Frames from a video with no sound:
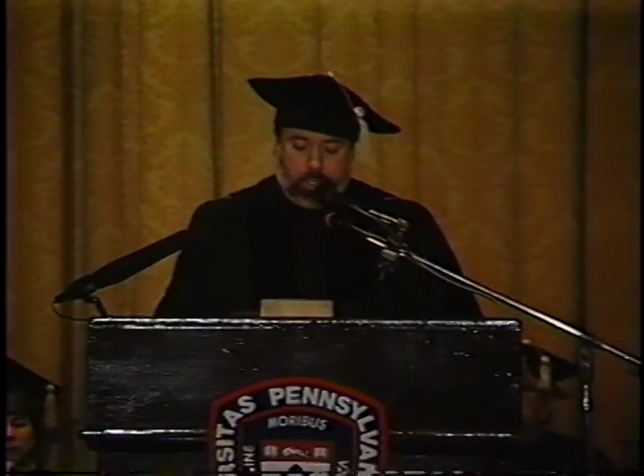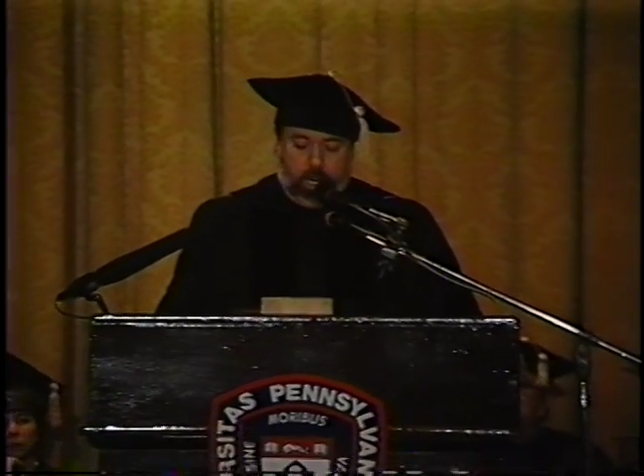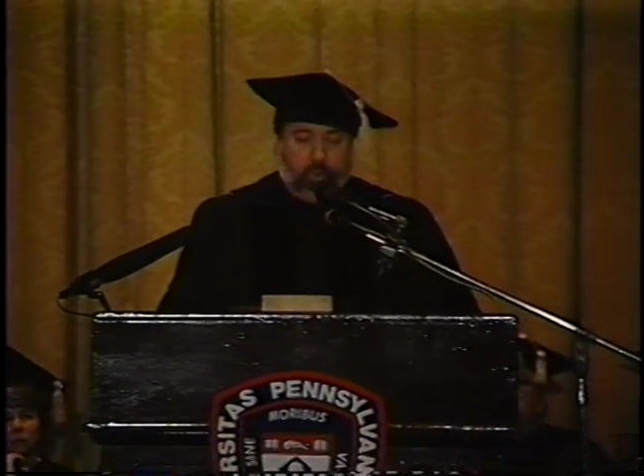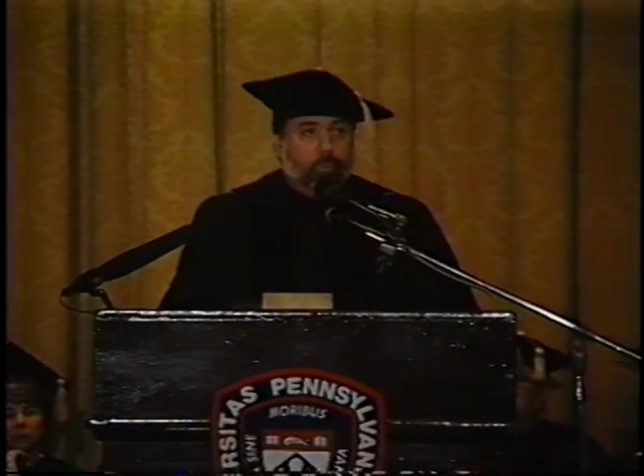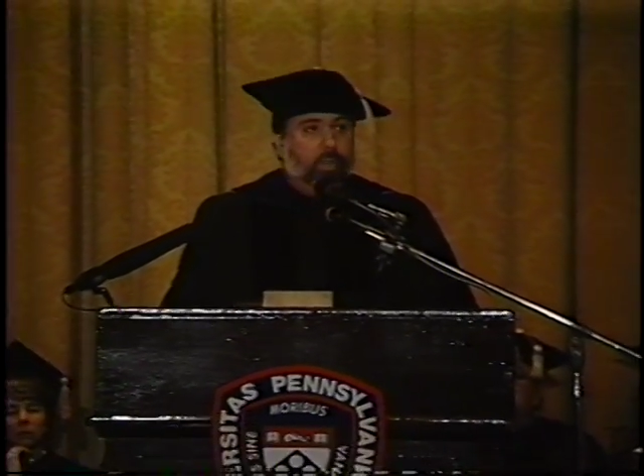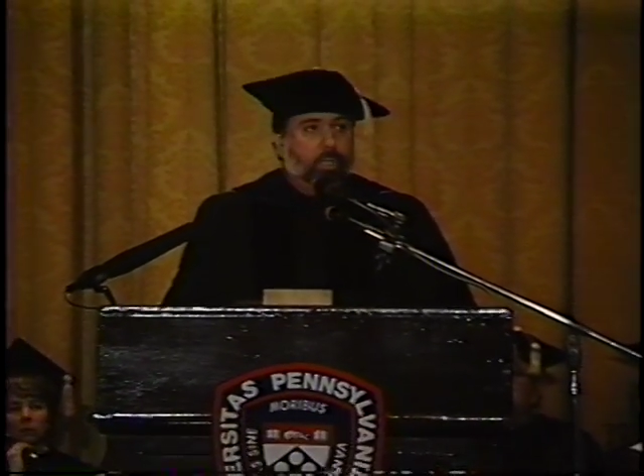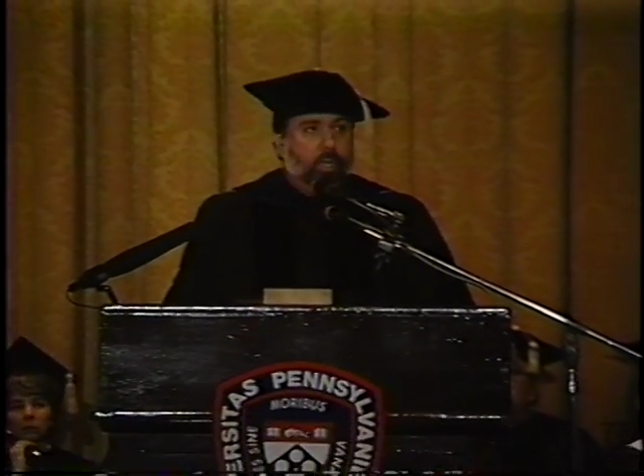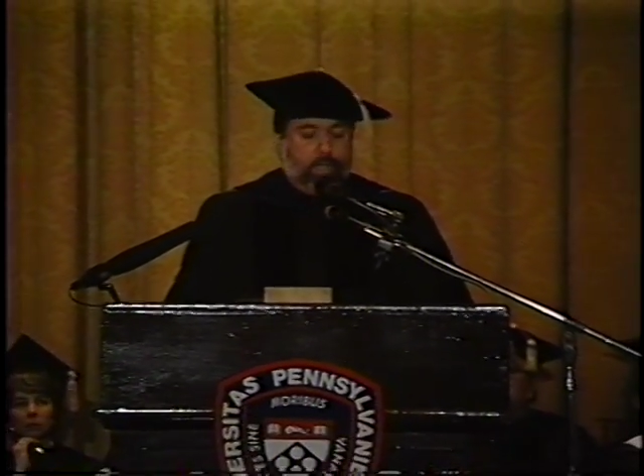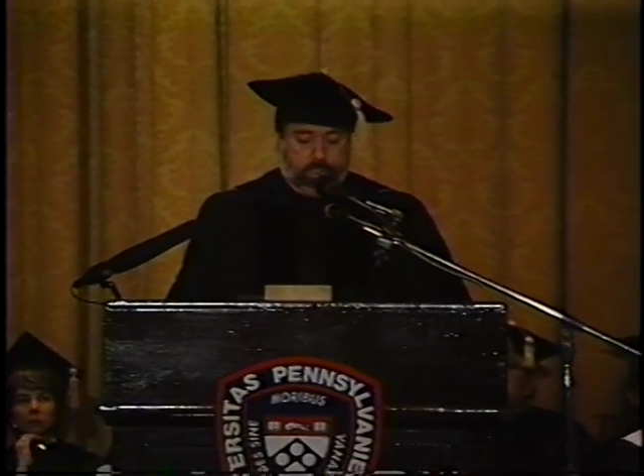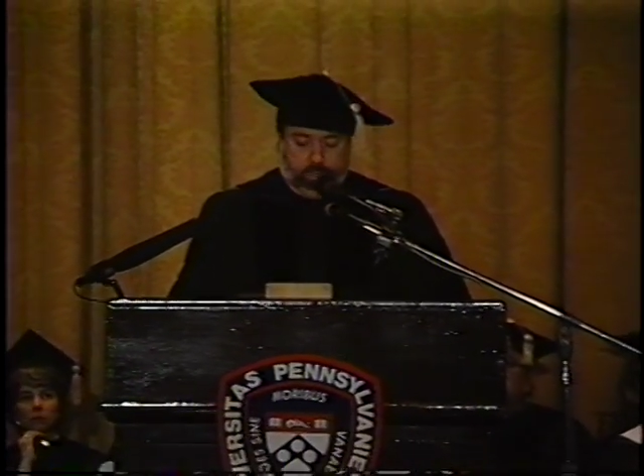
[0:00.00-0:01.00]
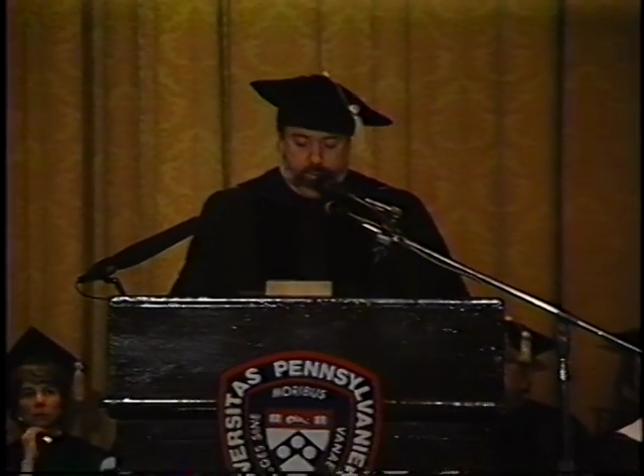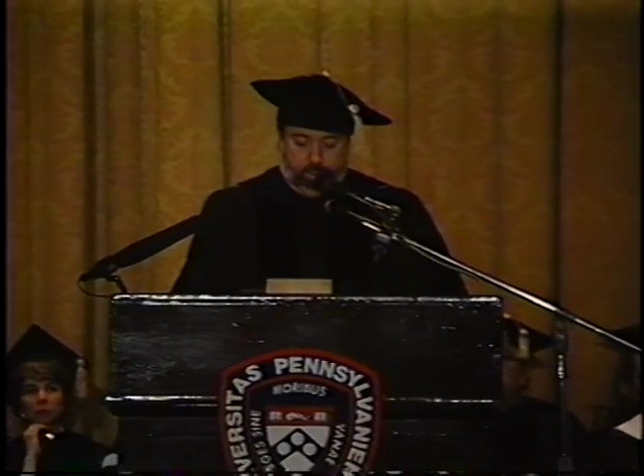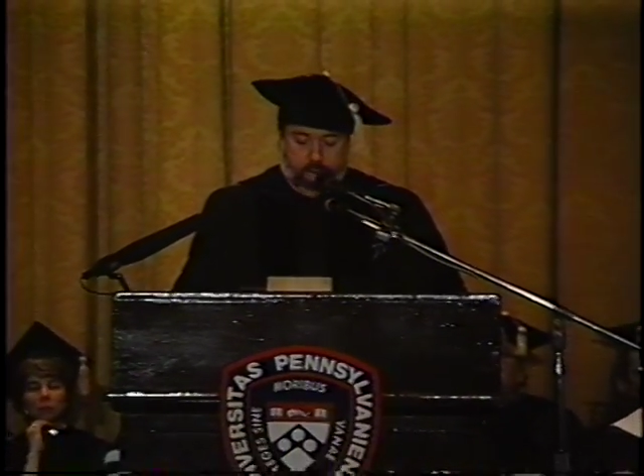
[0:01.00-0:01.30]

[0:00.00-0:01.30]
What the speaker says: government, and civic